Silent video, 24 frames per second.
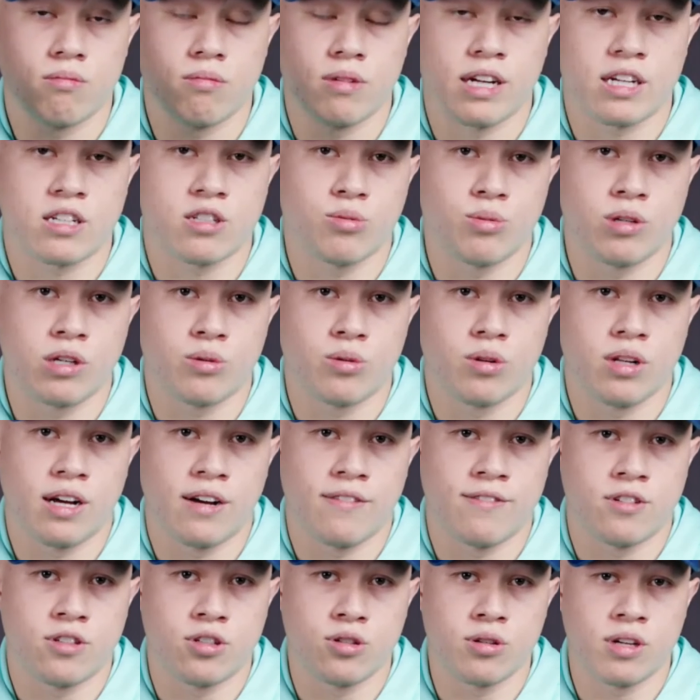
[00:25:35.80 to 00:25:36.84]
next week we'll
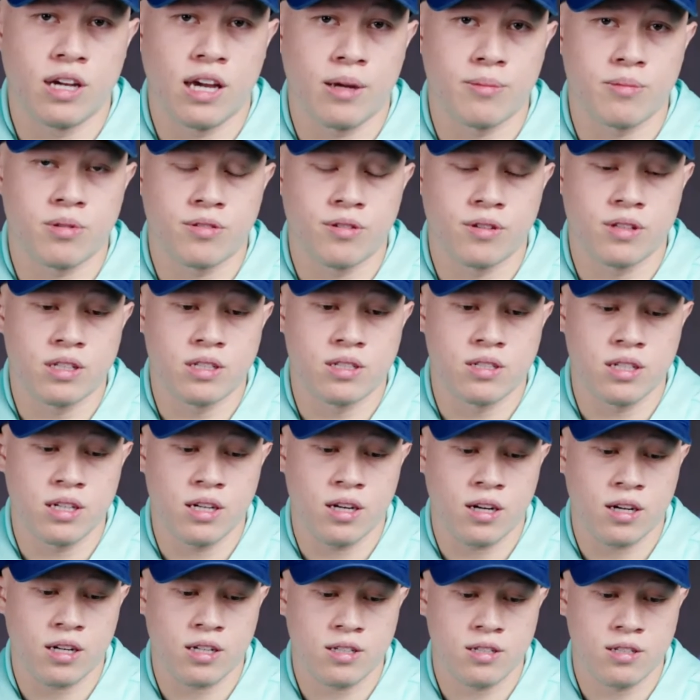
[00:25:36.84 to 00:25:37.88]
have two games for the
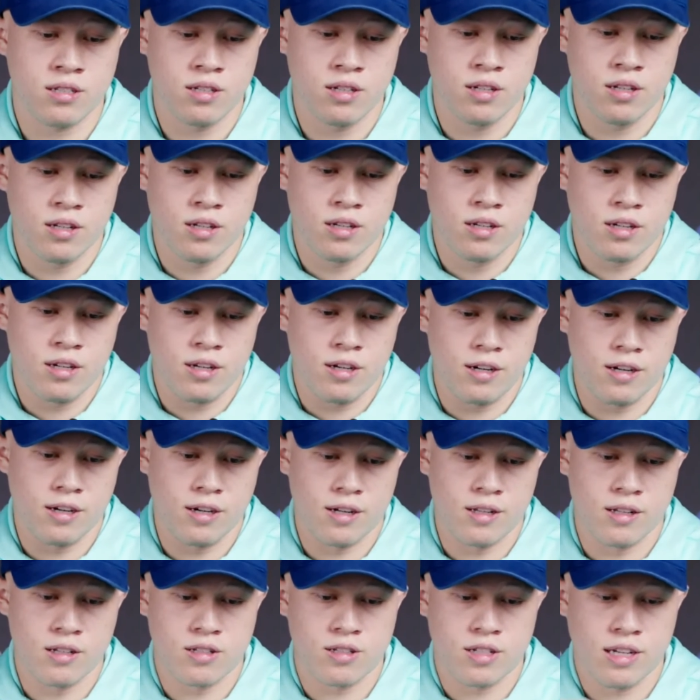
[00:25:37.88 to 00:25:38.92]
Seahawks.
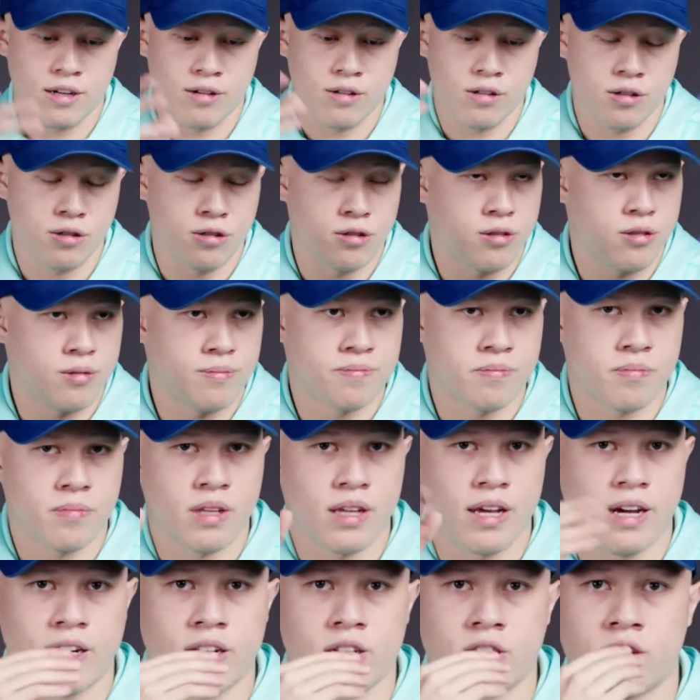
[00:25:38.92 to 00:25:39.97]
The Sounders
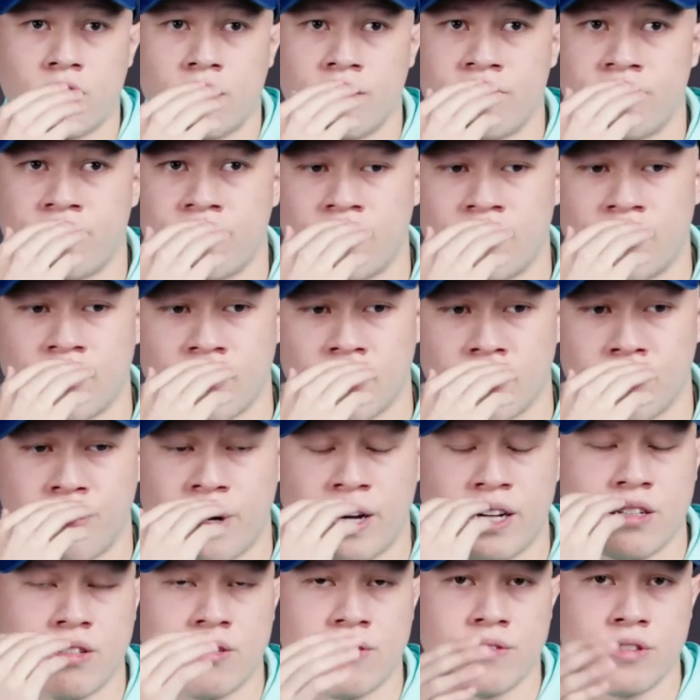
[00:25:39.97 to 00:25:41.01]
had a tough
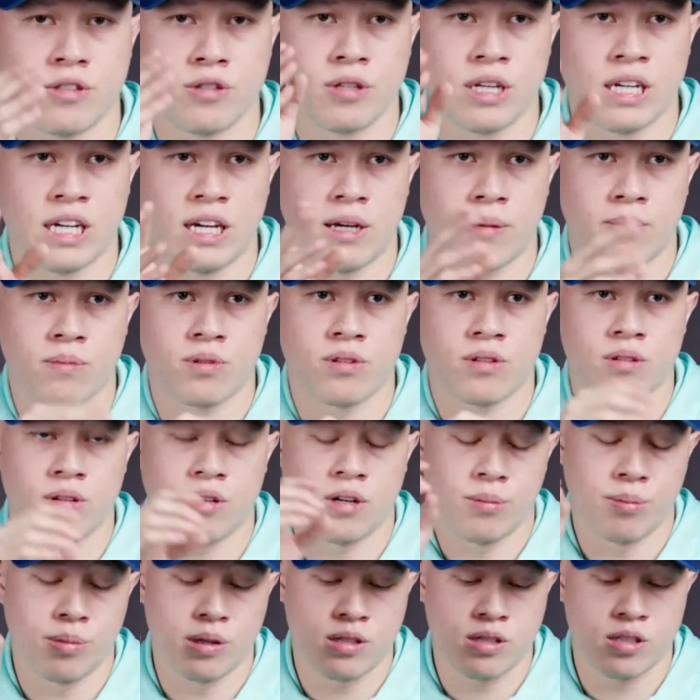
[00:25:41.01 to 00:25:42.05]
past few games,
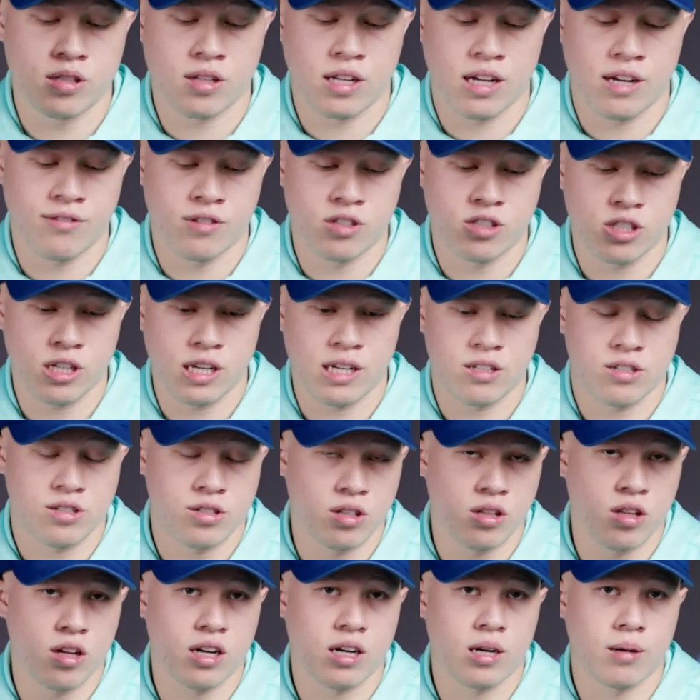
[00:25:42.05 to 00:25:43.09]
but still have a chance
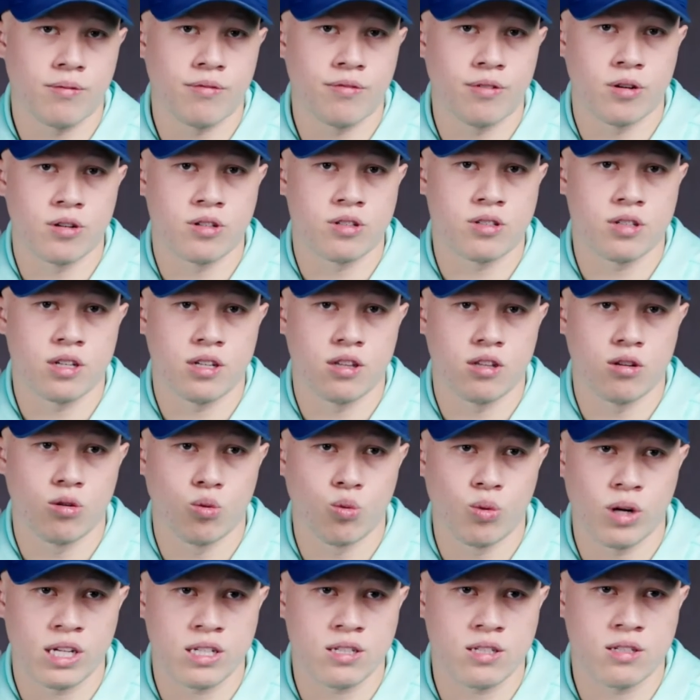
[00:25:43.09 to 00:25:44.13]
to lock up first in the
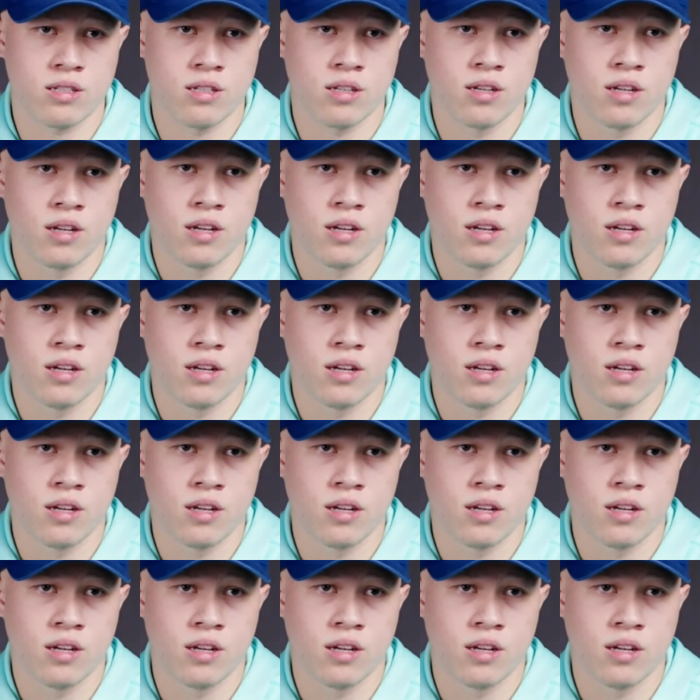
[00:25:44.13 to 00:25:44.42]
West.